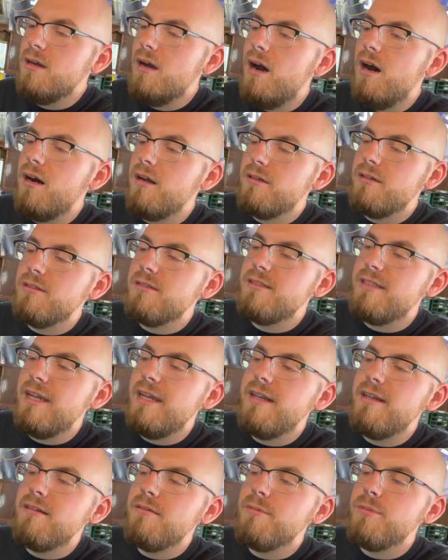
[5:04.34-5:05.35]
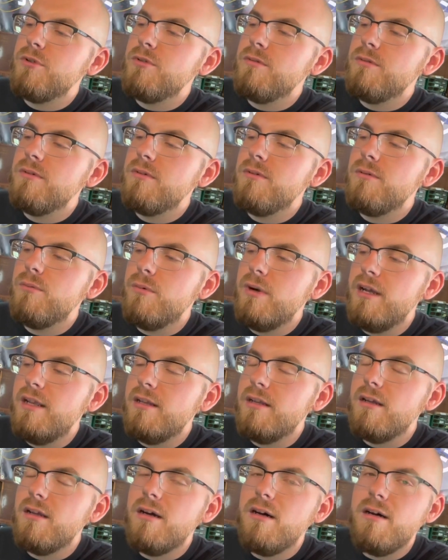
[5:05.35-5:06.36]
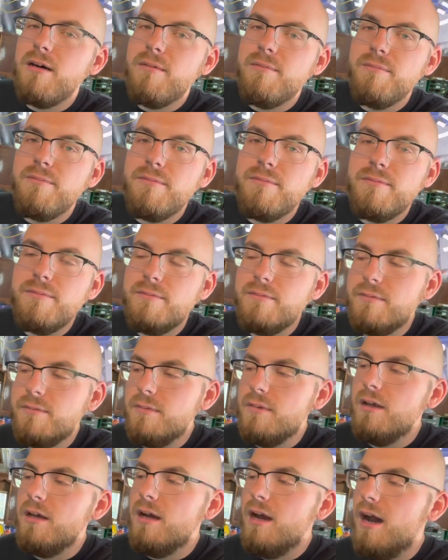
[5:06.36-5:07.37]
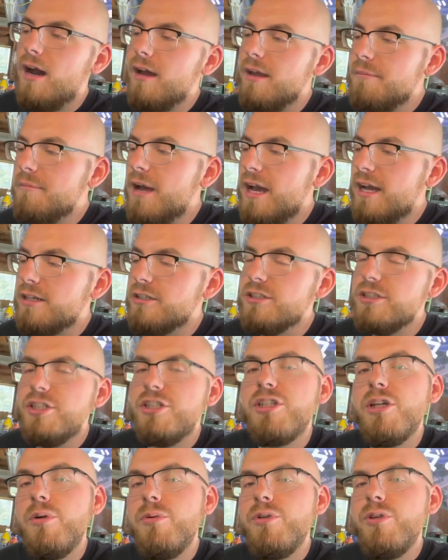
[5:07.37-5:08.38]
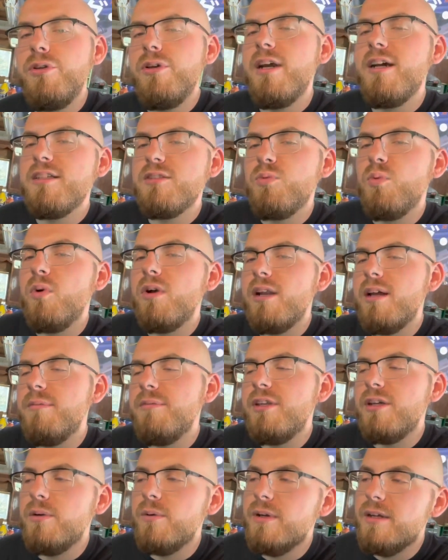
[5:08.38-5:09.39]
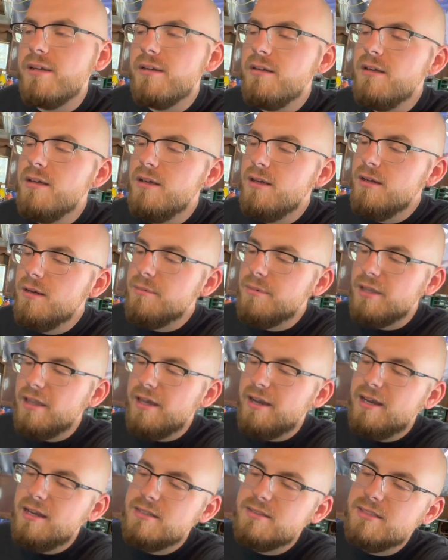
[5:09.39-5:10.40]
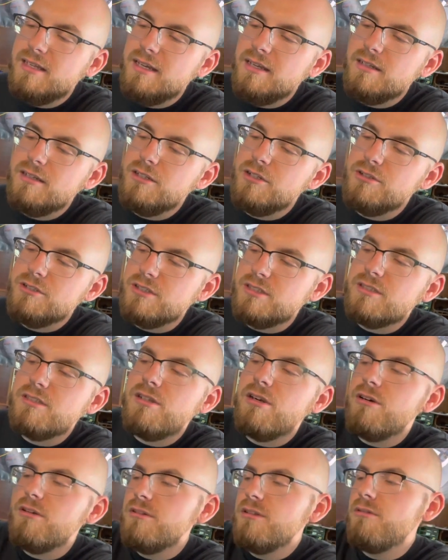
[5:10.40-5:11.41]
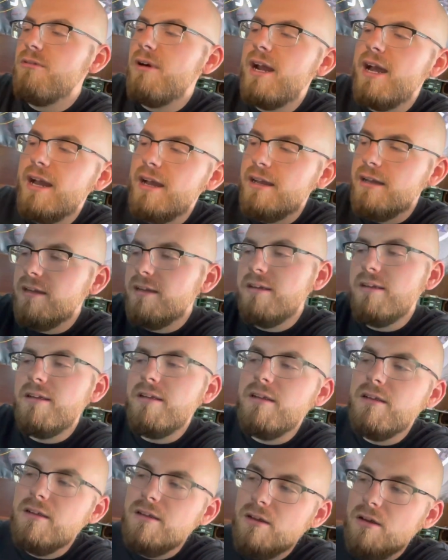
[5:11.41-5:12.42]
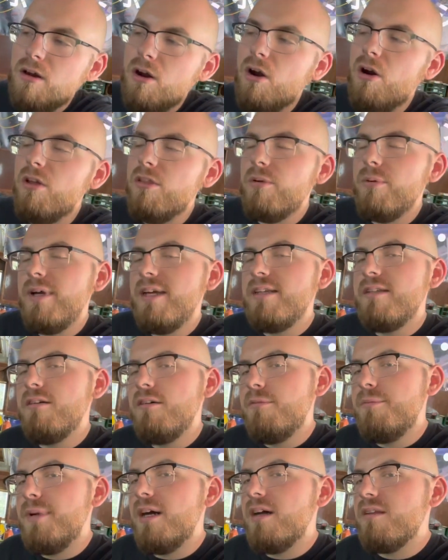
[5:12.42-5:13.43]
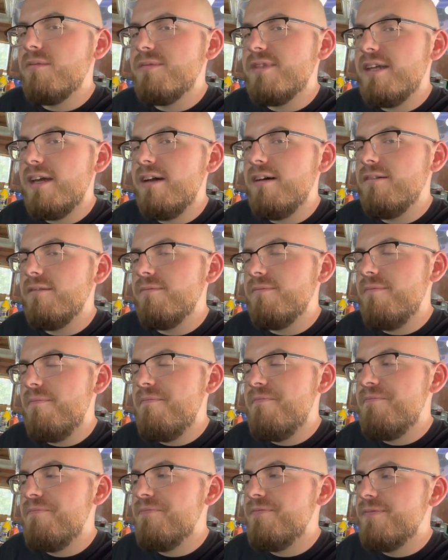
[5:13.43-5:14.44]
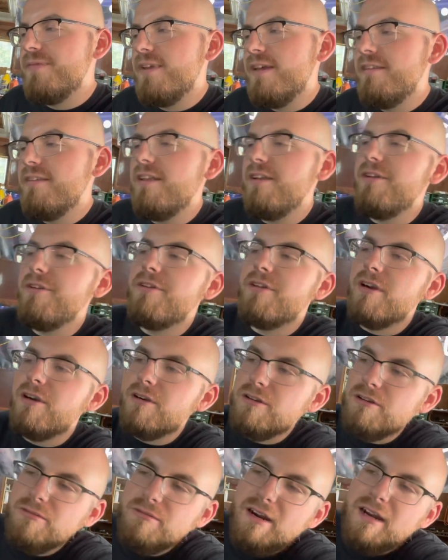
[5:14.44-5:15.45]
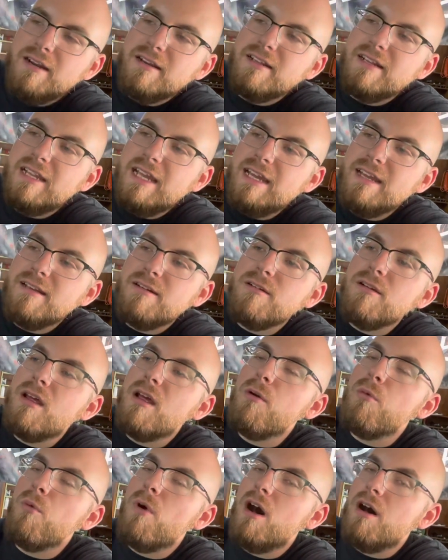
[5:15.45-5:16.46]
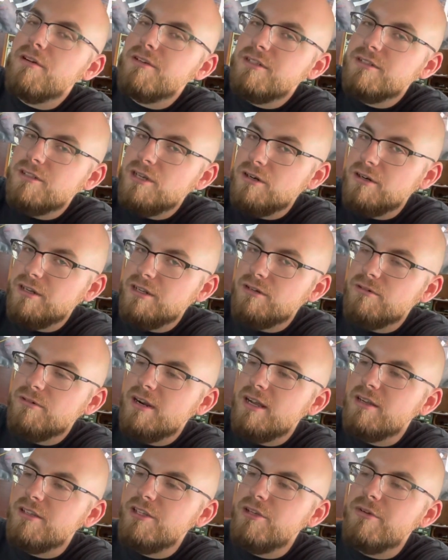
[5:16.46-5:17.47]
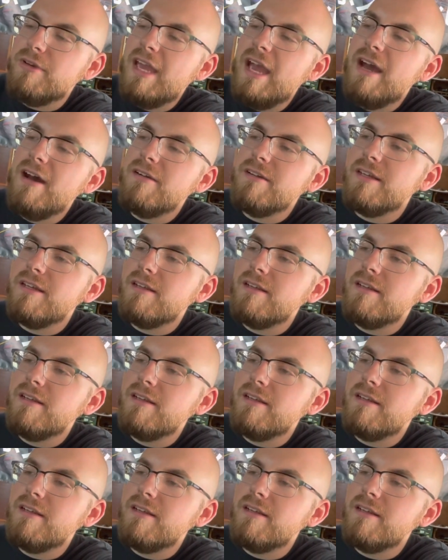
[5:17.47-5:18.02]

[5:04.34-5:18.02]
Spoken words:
understandable when I'm actually showing you guys what I'm doing. But like I said, you just turn the rack all the way until it bottoms out, then you turn it around again, and while you're turning it around, you count